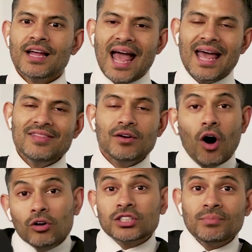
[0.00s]
And then
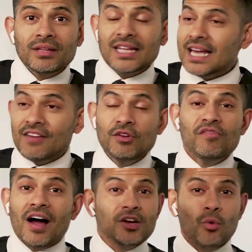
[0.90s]
ultimately, if you
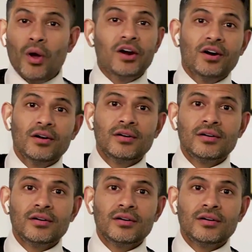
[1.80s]
find a winner,